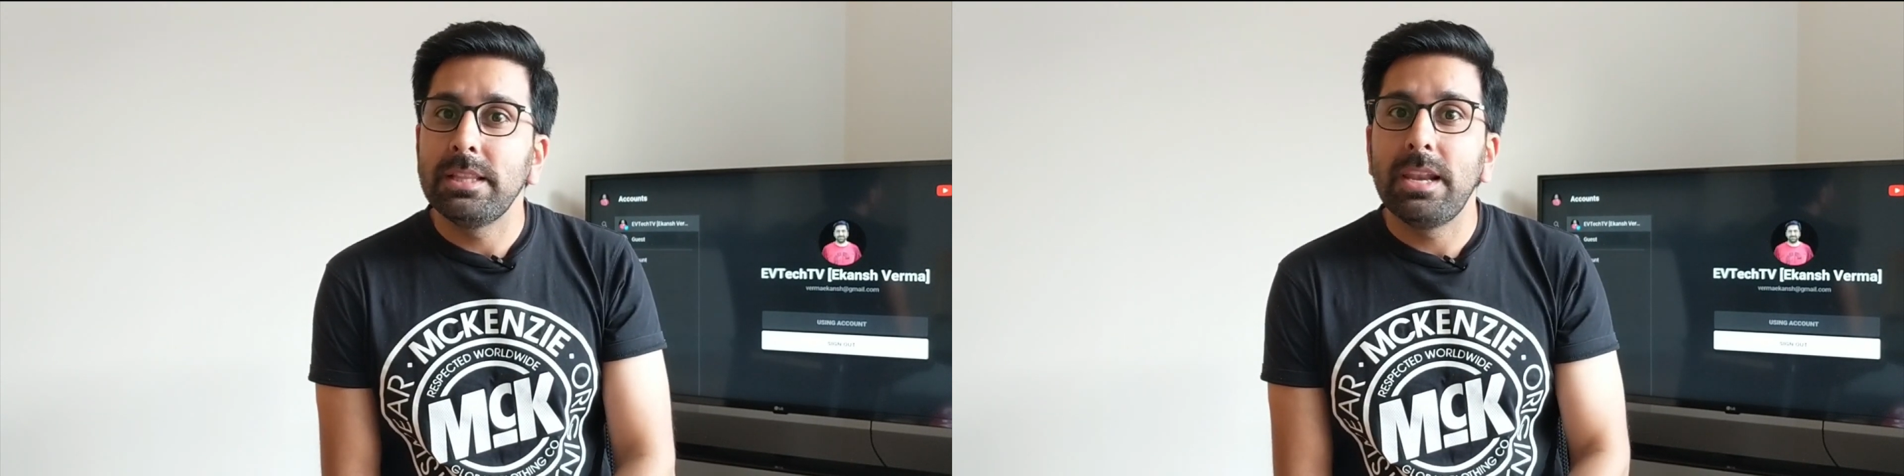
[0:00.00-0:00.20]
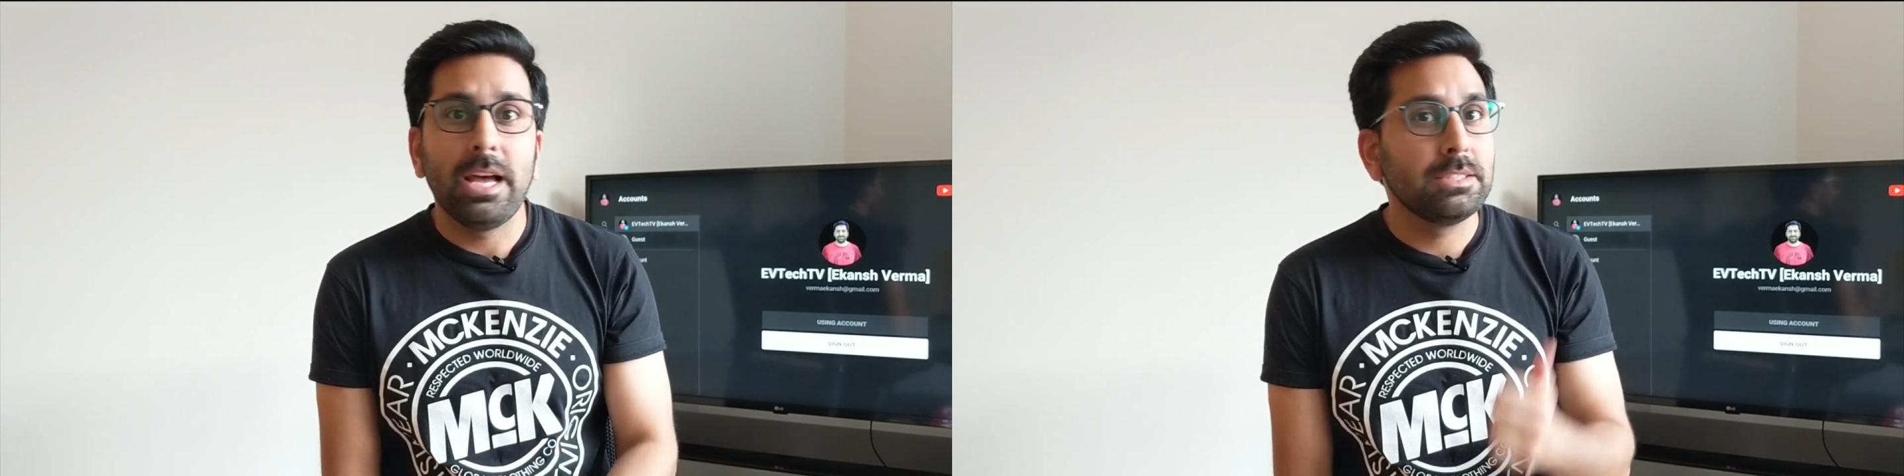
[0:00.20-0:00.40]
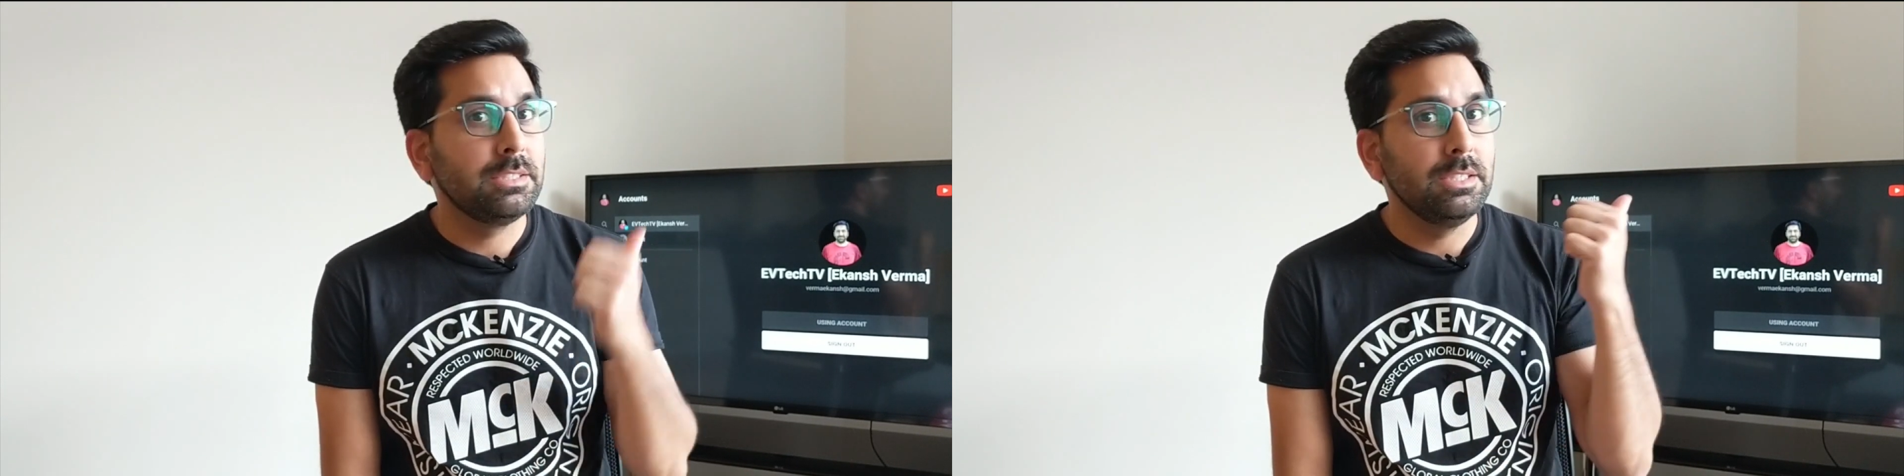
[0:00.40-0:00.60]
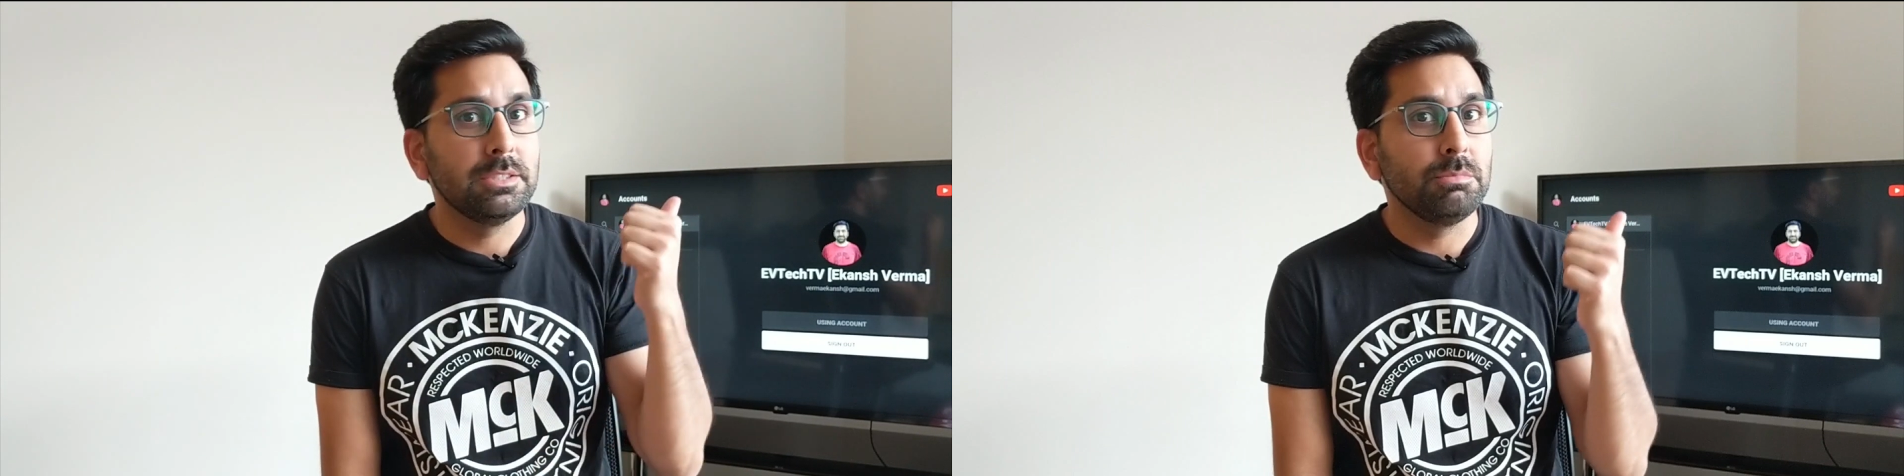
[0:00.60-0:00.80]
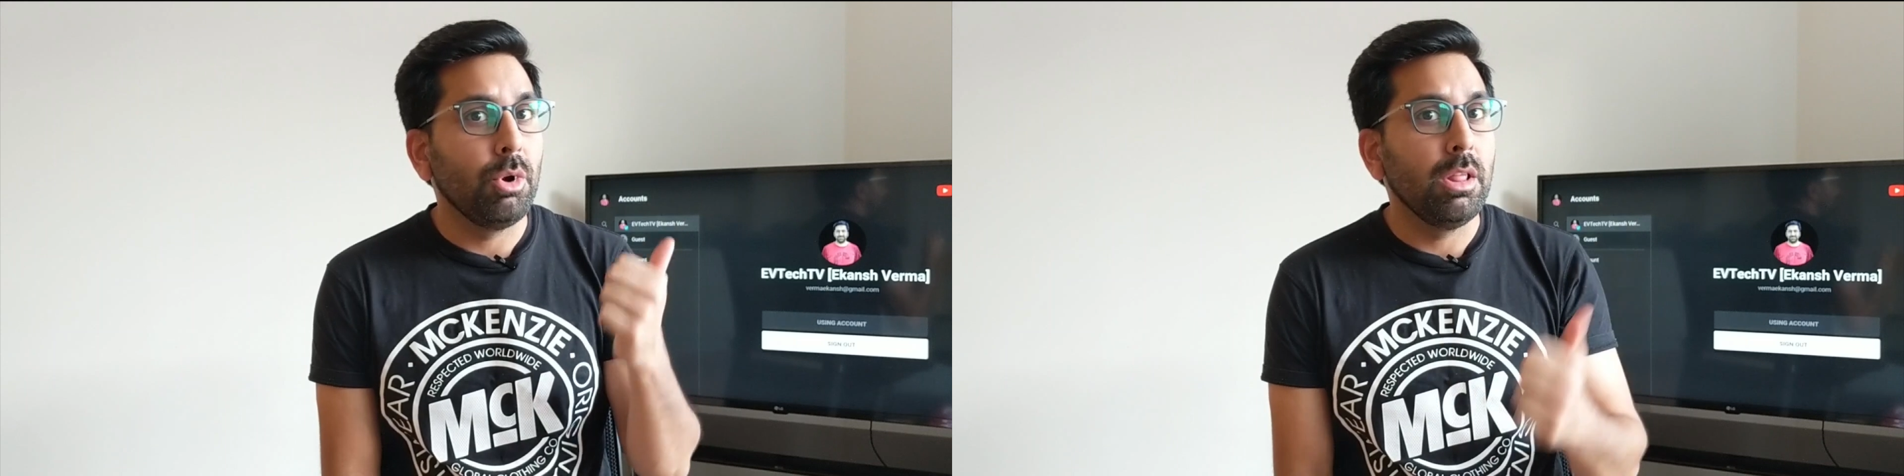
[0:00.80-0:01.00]
the last
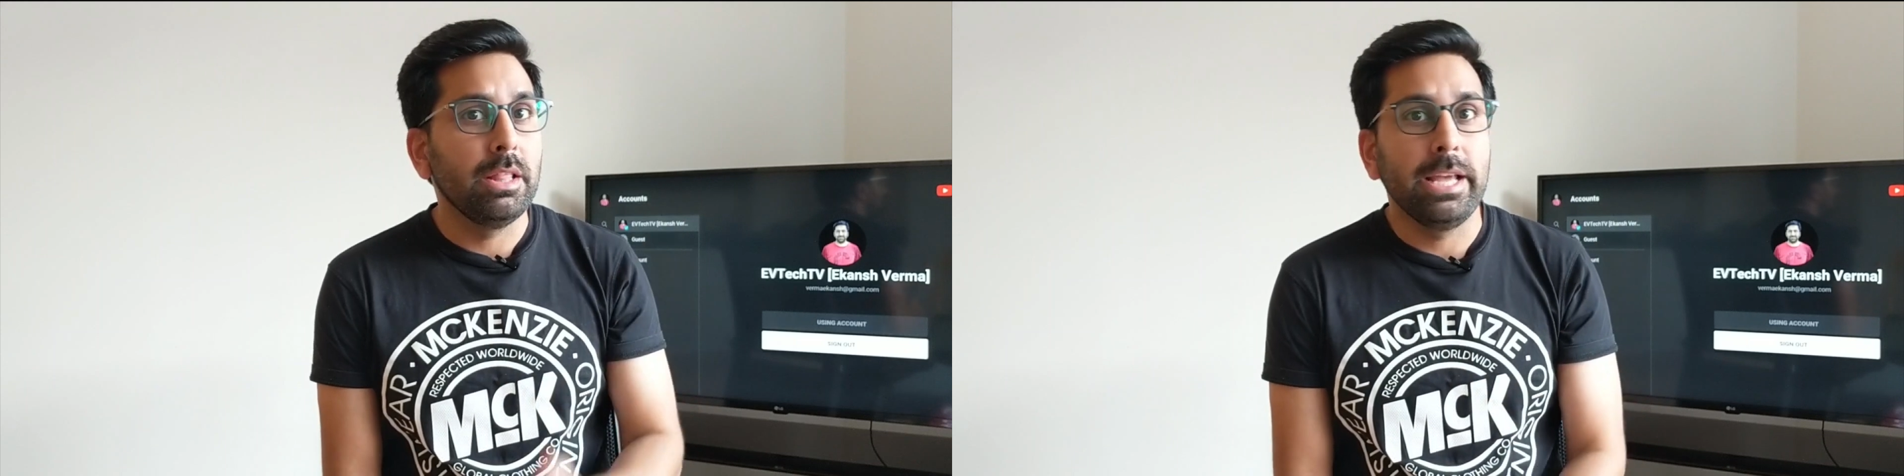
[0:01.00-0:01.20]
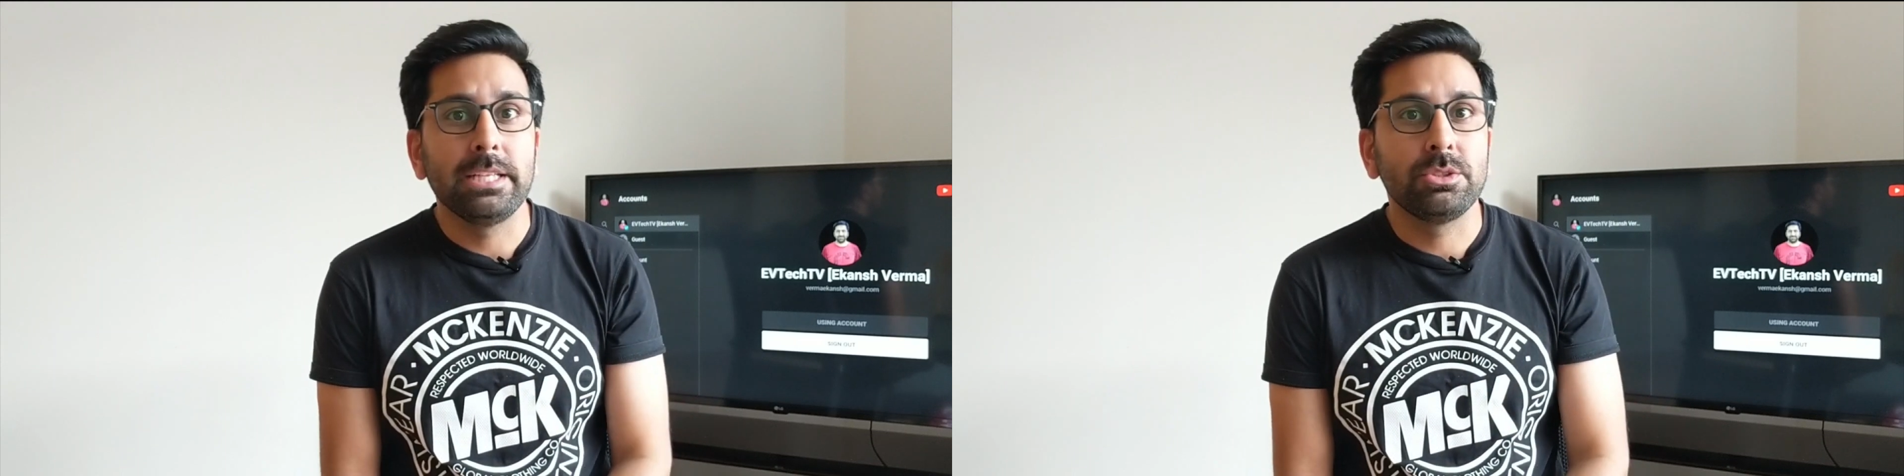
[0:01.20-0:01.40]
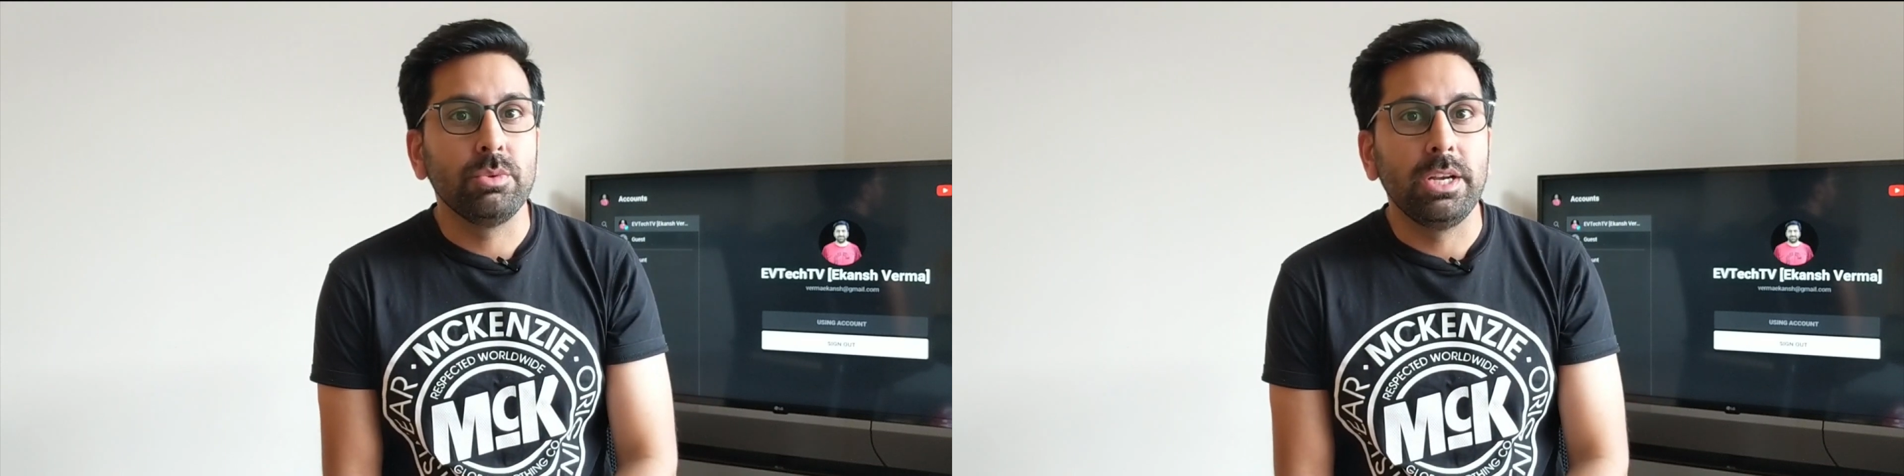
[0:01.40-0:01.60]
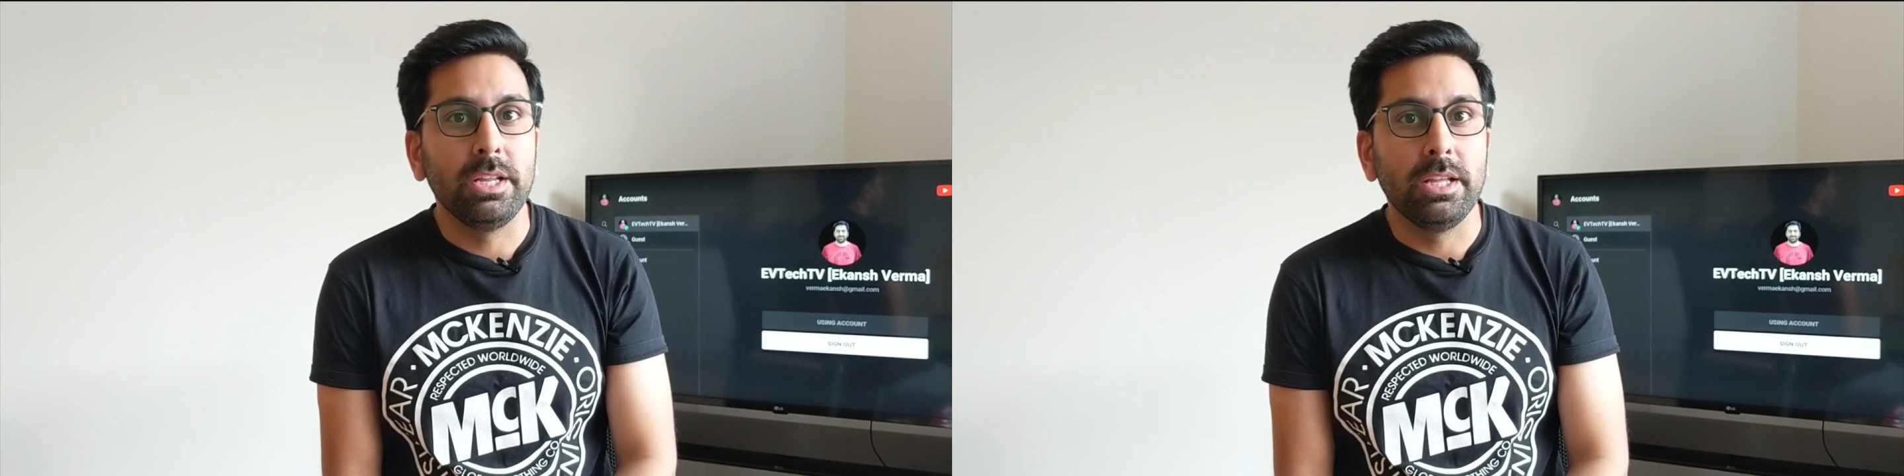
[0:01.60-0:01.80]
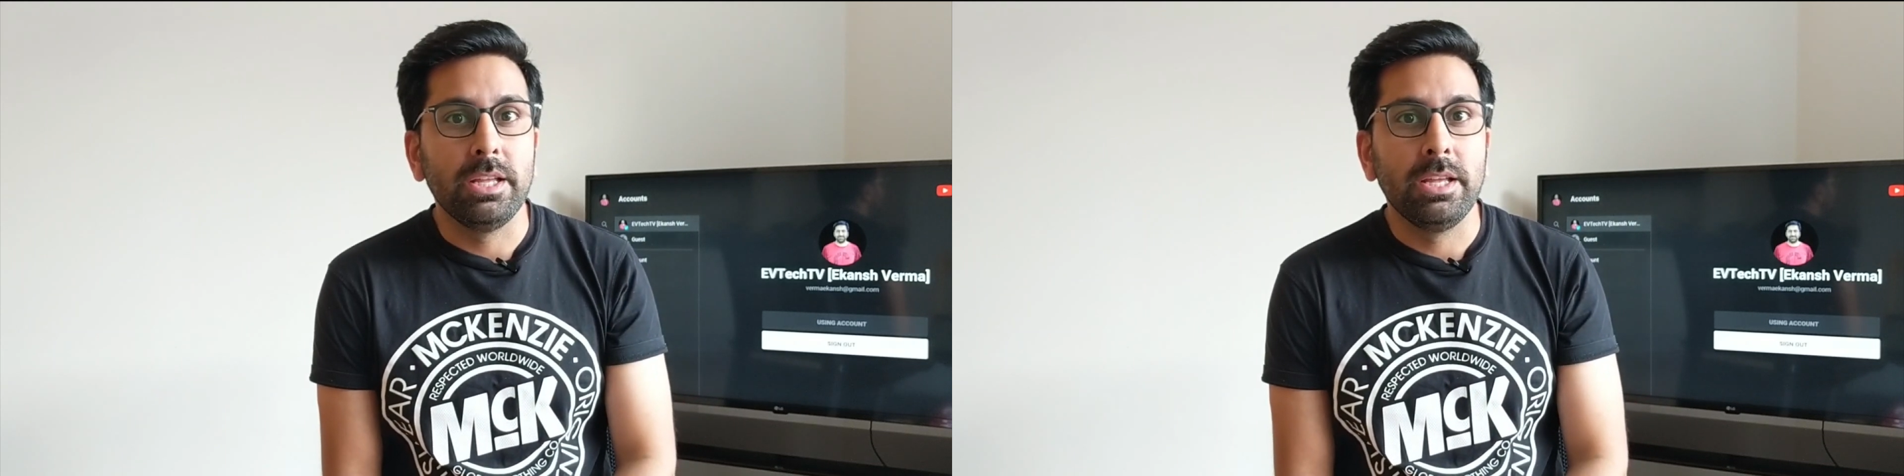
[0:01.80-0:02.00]
year's model, the S20.